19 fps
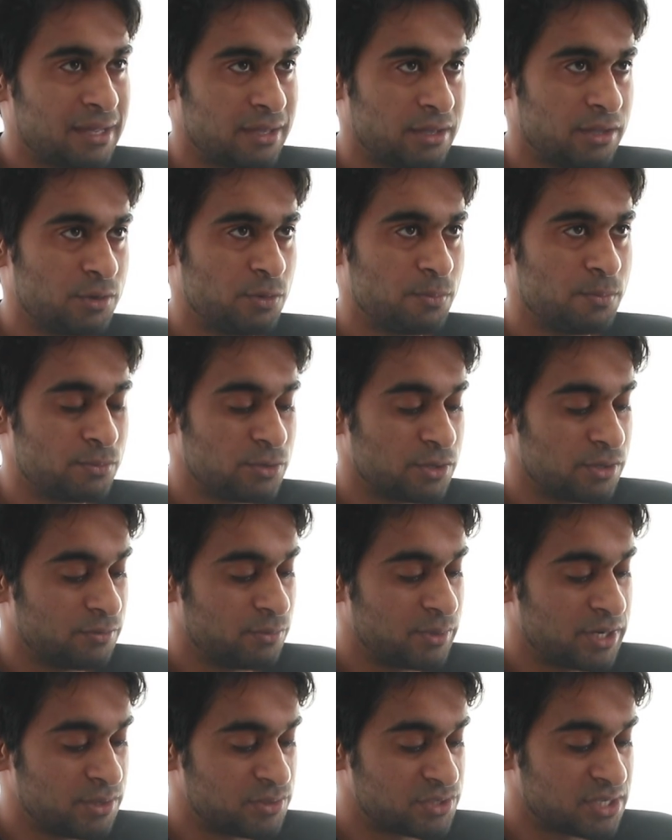back, you know,
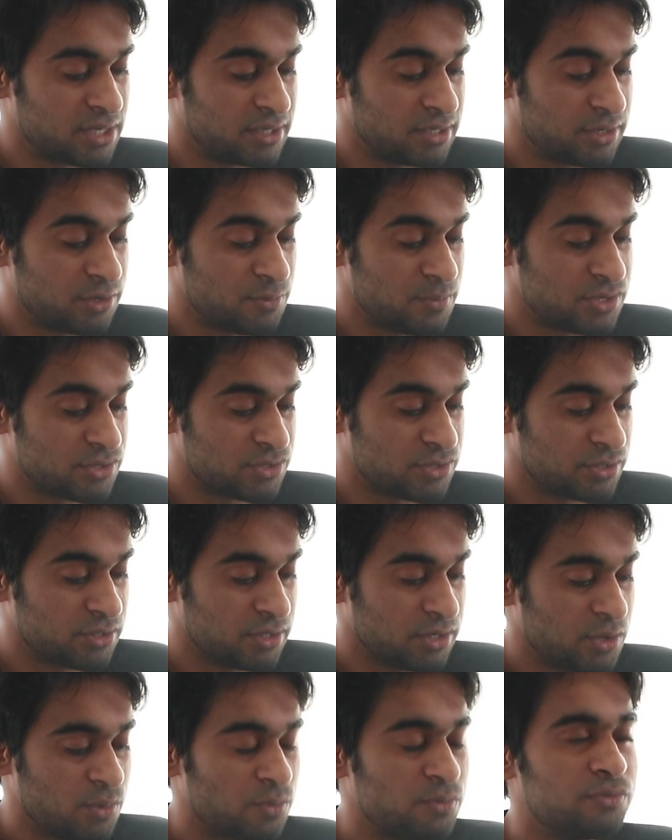when you started, you
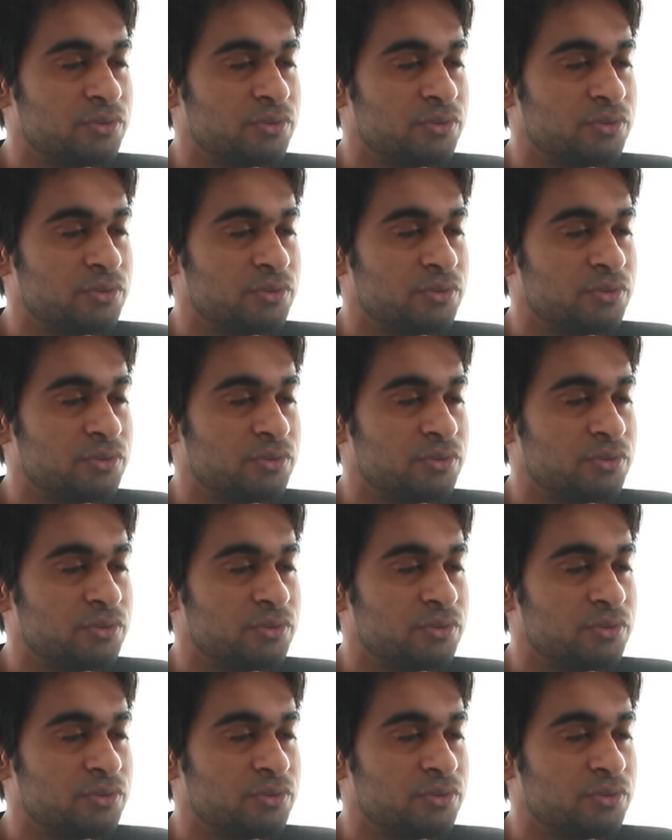mentioned that you